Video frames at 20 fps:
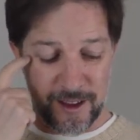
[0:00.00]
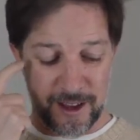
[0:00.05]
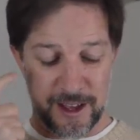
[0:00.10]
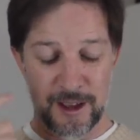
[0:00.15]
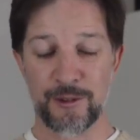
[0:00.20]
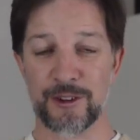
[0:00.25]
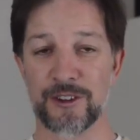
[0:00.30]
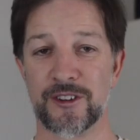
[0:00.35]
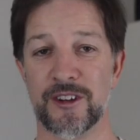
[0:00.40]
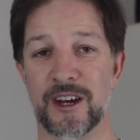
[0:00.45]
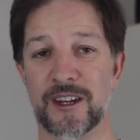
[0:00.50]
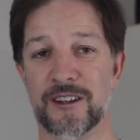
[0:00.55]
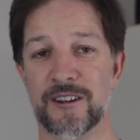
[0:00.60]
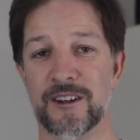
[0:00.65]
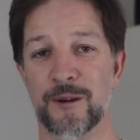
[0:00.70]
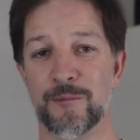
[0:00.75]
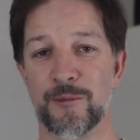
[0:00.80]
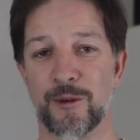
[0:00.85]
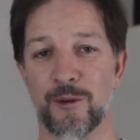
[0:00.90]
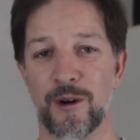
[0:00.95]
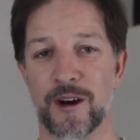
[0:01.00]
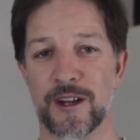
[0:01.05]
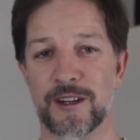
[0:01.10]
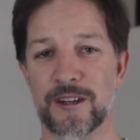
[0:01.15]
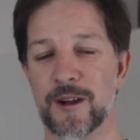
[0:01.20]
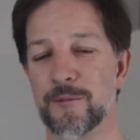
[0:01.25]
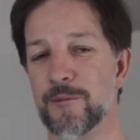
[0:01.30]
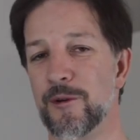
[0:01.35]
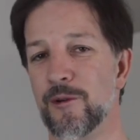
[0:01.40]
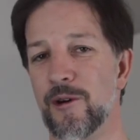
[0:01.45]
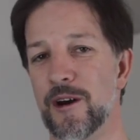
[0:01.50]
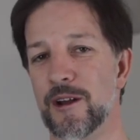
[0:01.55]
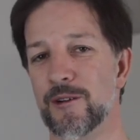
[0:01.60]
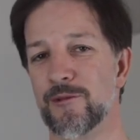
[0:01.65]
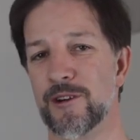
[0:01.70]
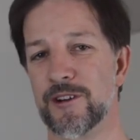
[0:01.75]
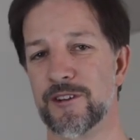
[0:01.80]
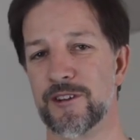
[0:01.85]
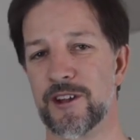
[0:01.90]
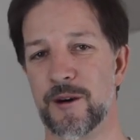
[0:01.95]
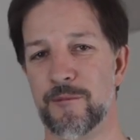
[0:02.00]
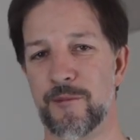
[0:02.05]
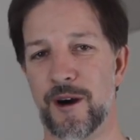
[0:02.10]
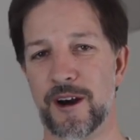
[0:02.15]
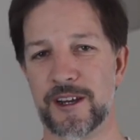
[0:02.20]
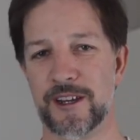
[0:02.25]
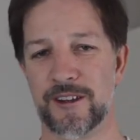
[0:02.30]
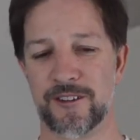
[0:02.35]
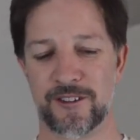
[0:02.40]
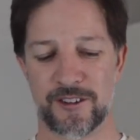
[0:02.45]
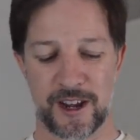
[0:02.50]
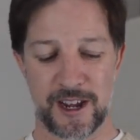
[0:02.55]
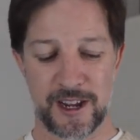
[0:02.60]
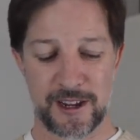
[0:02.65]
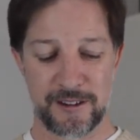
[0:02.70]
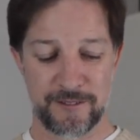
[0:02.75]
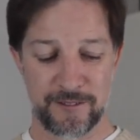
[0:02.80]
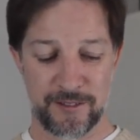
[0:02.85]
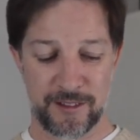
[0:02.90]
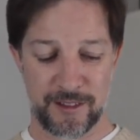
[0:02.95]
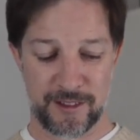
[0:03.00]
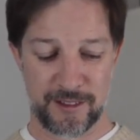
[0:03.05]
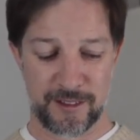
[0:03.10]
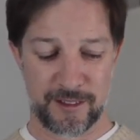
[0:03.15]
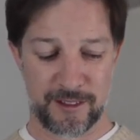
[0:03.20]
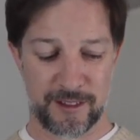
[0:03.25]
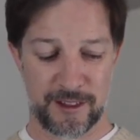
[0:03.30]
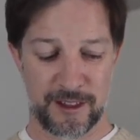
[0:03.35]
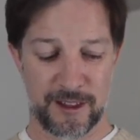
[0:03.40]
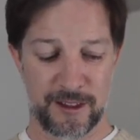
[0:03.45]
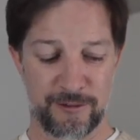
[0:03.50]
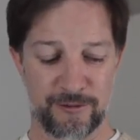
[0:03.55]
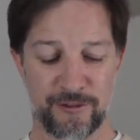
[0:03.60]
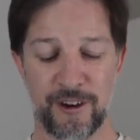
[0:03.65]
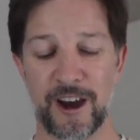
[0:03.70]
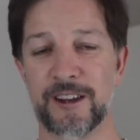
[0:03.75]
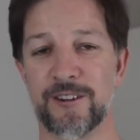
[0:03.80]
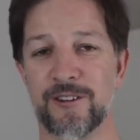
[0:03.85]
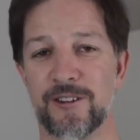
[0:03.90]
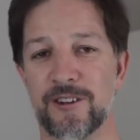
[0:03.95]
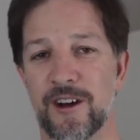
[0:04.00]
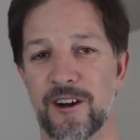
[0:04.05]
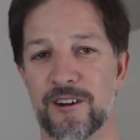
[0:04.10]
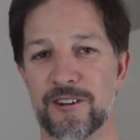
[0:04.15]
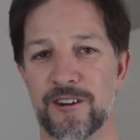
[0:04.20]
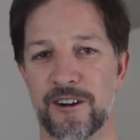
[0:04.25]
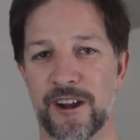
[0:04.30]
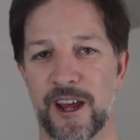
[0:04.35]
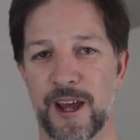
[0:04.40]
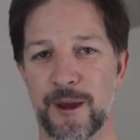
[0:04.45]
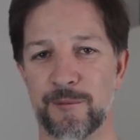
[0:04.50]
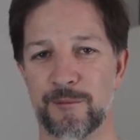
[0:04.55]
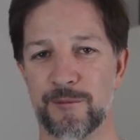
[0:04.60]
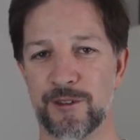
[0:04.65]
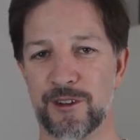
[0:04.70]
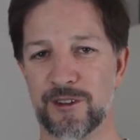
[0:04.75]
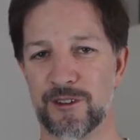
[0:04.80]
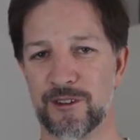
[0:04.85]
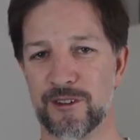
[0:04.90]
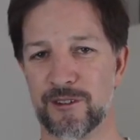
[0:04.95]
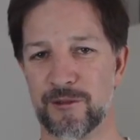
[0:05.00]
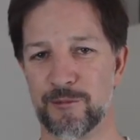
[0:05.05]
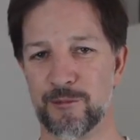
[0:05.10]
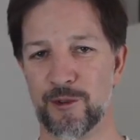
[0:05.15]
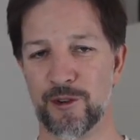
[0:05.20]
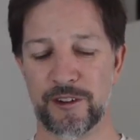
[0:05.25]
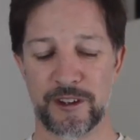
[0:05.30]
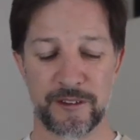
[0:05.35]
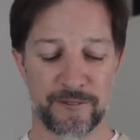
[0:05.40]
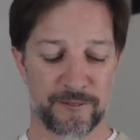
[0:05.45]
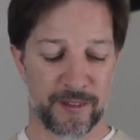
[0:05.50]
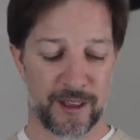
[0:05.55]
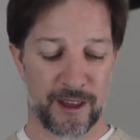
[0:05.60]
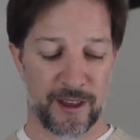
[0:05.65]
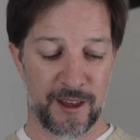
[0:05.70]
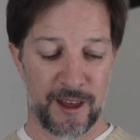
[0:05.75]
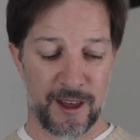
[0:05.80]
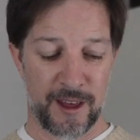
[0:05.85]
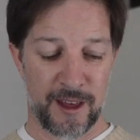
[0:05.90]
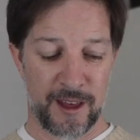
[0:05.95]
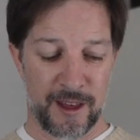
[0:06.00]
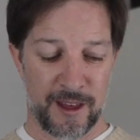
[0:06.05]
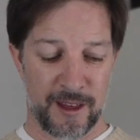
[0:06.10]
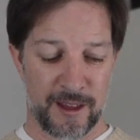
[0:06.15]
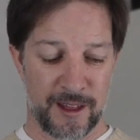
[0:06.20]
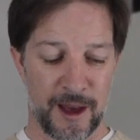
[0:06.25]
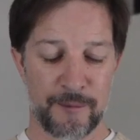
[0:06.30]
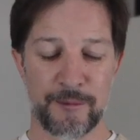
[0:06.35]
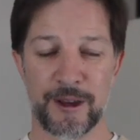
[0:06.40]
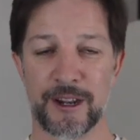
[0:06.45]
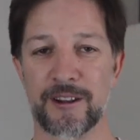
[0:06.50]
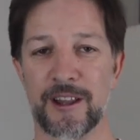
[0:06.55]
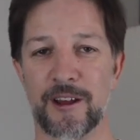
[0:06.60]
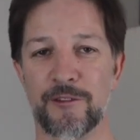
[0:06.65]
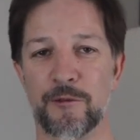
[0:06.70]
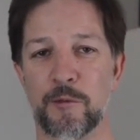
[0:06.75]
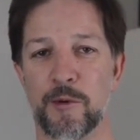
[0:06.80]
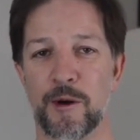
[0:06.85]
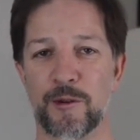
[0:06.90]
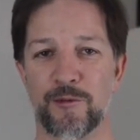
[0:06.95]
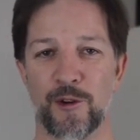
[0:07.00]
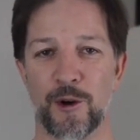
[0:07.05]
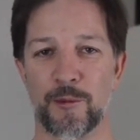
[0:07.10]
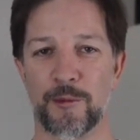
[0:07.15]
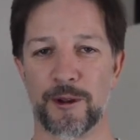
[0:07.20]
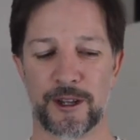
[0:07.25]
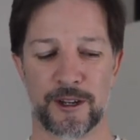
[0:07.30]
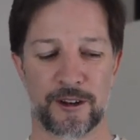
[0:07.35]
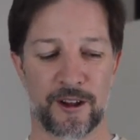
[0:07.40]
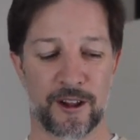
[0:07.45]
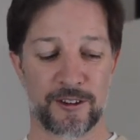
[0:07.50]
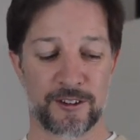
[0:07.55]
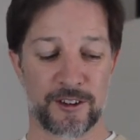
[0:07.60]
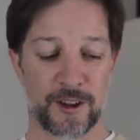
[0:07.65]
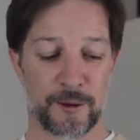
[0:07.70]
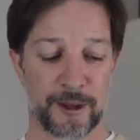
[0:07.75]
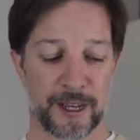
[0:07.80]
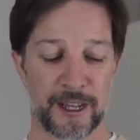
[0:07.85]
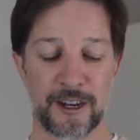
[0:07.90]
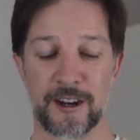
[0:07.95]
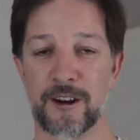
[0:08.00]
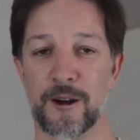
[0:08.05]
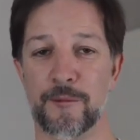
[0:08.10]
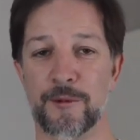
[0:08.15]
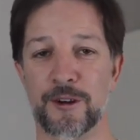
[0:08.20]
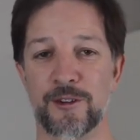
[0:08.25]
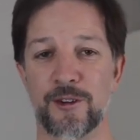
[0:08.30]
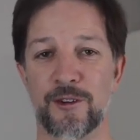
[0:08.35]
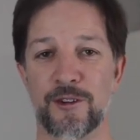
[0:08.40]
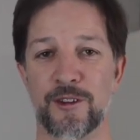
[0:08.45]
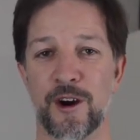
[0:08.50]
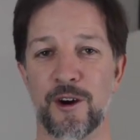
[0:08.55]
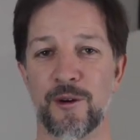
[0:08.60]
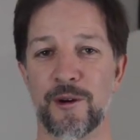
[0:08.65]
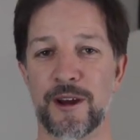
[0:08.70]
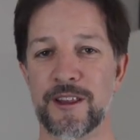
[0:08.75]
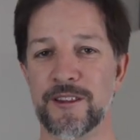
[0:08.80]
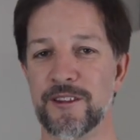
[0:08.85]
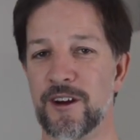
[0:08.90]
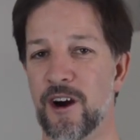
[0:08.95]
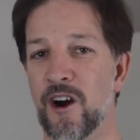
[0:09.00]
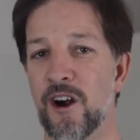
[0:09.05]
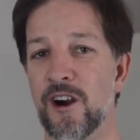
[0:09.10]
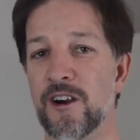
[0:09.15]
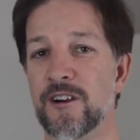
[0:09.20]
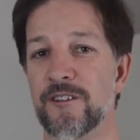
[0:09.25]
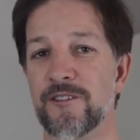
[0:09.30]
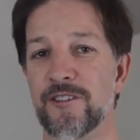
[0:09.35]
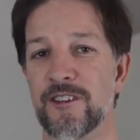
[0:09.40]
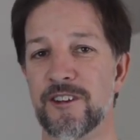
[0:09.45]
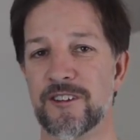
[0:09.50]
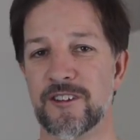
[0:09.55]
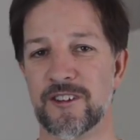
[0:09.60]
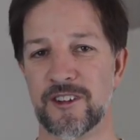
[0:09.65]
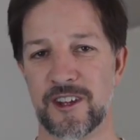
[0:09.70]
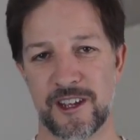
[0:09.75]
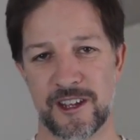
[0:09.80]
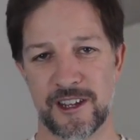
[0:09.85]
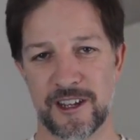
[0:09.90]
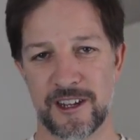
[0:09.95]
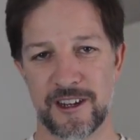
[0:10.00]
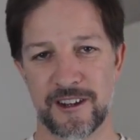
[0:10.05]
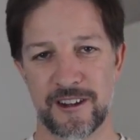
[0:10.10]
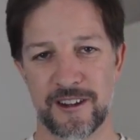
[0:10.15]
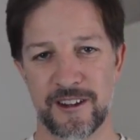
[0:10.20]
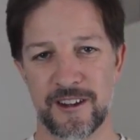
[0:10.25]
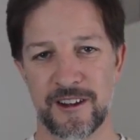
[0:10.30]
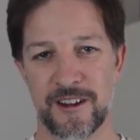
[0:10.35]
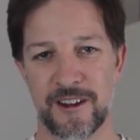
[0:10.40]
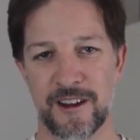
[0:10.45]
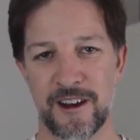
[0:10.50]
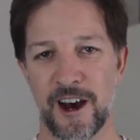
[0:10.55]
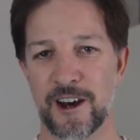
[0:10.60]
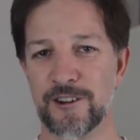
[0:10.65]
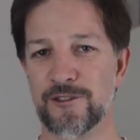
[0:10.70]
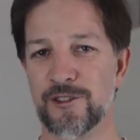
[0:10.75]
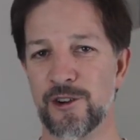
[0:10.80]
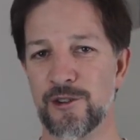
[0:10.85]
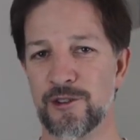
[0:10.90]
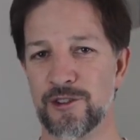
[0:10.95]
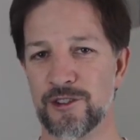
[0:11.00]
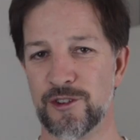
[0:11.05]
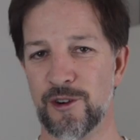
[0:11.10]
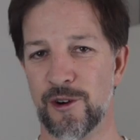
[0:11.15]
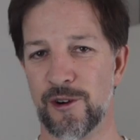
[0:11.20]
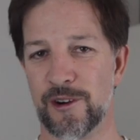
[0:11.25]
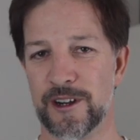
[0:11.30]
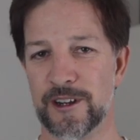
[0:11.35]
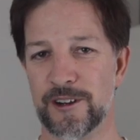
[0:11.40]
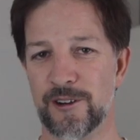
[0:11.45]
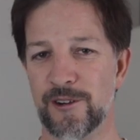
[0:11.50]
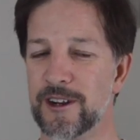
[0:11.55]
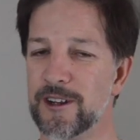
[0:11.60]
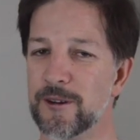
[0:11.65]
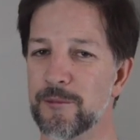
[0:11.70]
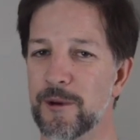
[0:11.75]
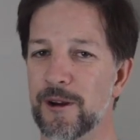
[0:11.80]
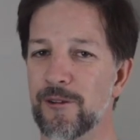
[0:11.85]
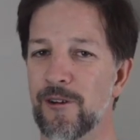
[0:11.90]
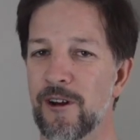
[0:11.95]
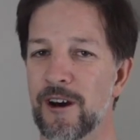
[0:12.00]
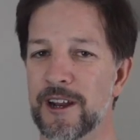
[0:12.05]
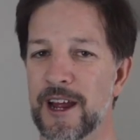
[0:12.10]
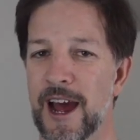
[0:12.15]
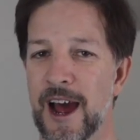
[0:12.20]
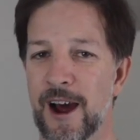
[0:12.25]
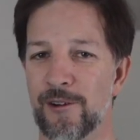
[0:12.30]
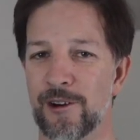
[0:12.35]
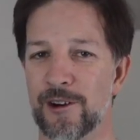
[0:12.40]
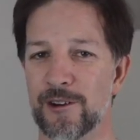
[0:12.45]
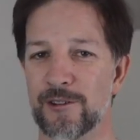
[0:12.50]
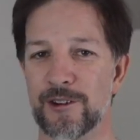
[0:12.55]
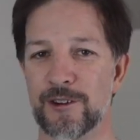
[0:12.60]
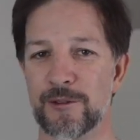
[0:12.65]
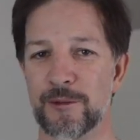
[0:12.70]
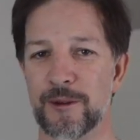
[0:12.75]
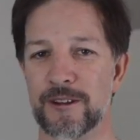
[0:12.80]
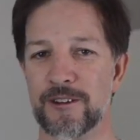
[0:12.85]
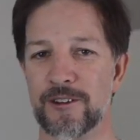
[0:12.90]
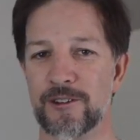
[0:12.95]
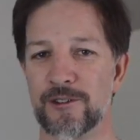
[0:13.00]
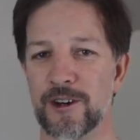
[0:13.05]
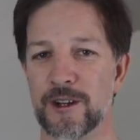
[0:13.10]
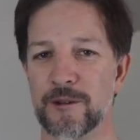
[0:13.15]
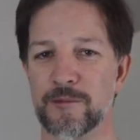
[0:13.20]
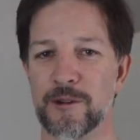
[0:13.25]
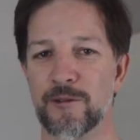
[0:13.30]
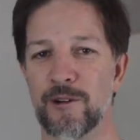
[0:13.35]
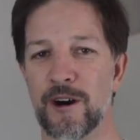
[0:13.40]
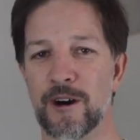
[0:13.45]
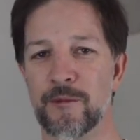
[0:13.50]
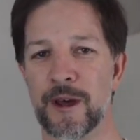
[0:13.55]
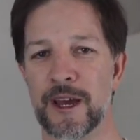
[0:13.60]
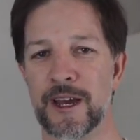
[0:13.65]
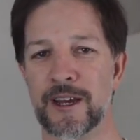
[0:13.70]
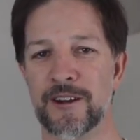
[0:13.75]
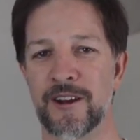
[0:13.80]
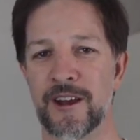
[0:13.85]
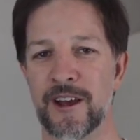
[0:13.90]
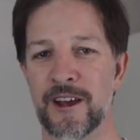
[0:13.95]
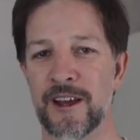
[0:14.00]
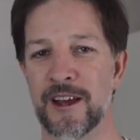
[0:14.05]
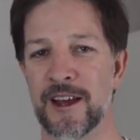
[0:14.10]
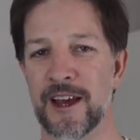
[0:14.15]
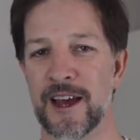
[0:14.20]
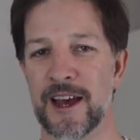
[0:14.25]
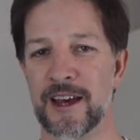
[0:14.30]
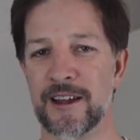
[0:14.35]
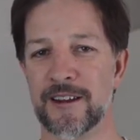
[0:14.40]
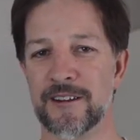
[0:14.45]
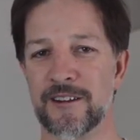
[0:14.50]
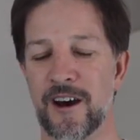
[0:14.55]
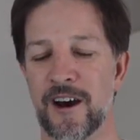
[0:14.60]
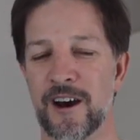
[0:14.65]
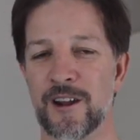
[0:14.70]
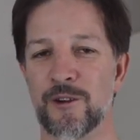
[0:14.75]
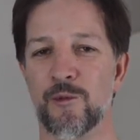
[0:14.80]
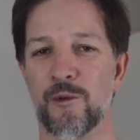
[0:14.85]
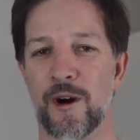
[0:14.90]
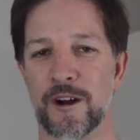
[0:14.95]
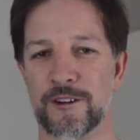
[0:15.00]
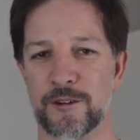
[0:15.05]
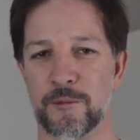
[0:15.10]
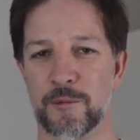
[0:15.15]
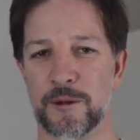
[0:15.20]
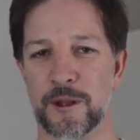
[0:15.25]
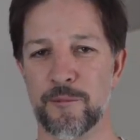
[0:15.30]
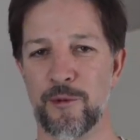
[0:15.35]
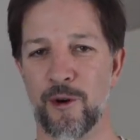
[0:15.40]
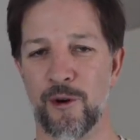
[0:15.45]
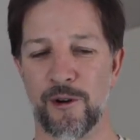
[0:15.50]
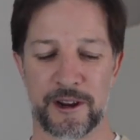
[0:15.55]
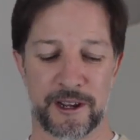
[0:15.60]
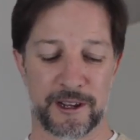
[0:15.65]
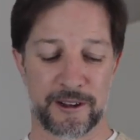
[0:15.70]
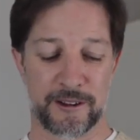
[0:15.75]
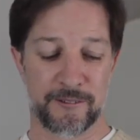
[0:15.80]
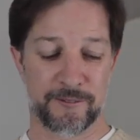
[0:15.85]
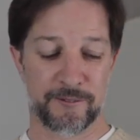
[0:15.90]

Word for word: It was not number one. Number one was uh, Mockingjay, the final Hunger Games movie. That made $11.4 million. Coming in at number two, though, In the Heart of the Sea, a true story, directed by Ron Howard, which means it's going to be well made and unwatchably boring.